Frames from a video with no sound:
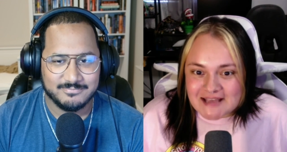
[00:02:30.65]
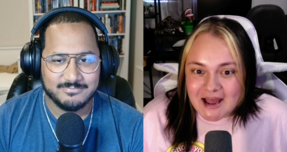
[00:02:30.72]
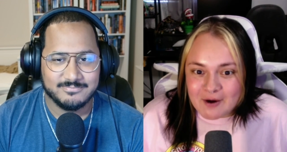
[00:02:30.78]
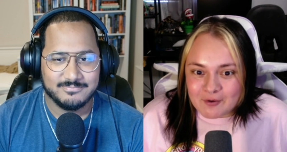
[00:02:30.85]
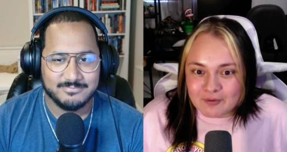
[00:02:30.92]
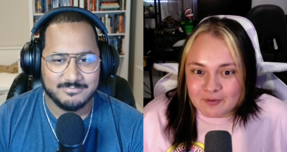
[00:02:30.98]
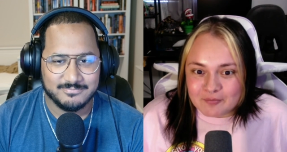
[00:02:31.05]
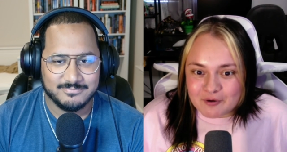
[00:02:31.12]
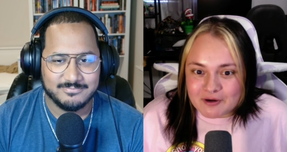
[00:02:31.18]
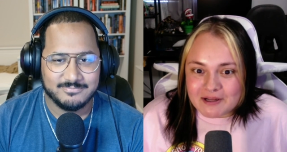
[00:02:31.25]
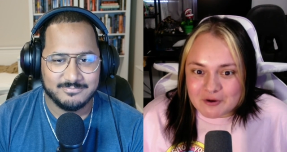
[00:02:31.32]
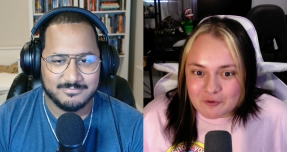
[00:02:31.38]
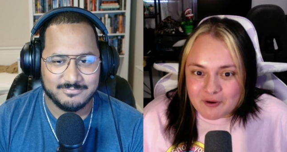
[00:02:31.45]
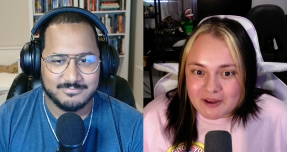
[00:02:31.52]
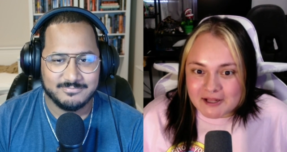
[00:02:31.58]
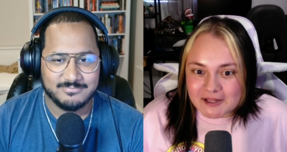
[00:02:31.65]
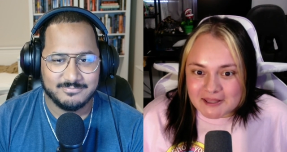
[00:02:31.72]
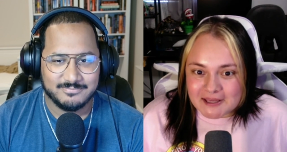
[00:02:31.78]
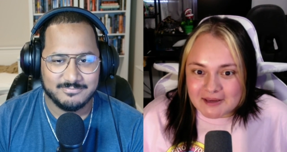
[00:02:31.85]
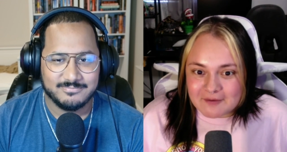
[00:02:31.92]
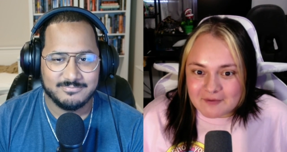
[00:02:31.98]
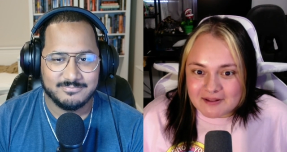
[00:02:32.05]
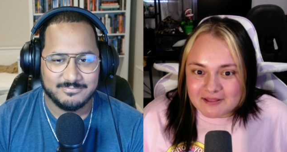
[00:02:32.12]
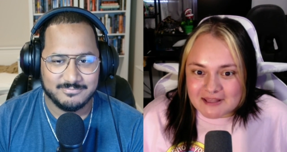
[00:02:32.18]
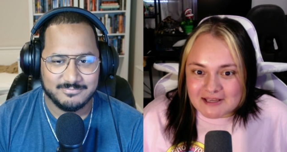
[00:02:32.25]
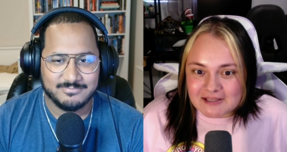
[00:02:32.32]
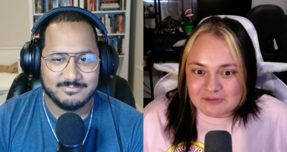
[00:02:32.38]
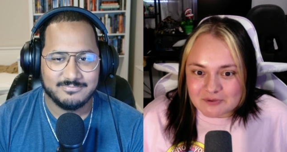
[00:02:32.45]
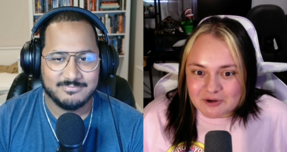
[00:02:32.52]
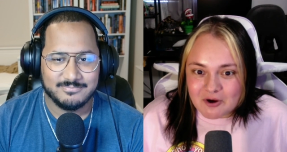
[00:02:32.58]
Speaker 1: sour pretty quickly when
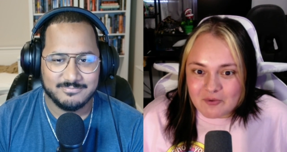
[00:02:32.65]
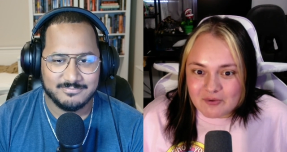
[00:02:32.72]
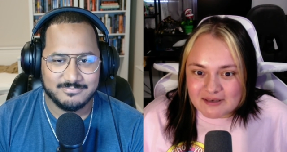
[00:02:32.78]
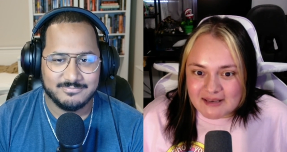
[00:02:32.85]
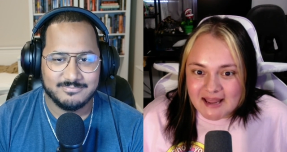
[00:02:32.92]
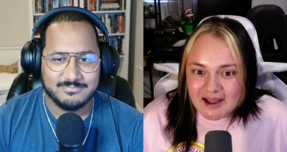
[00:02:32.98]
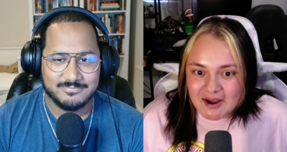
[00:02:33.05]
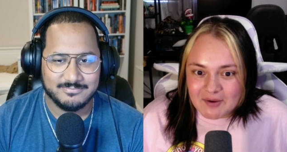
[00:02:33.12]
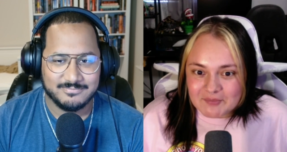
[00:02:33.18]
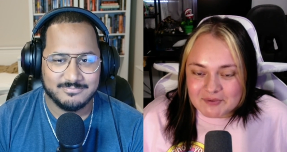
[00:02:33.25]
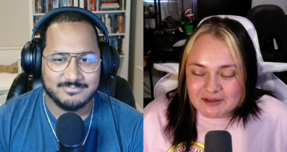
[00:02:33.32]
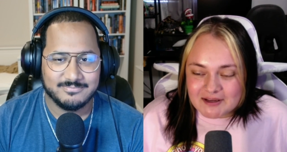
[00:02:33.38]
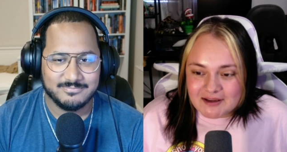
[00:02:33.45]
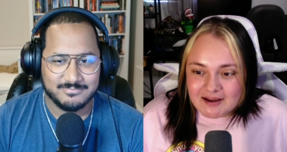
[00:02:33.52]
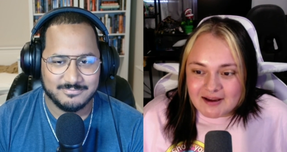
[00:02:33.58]
things were going down.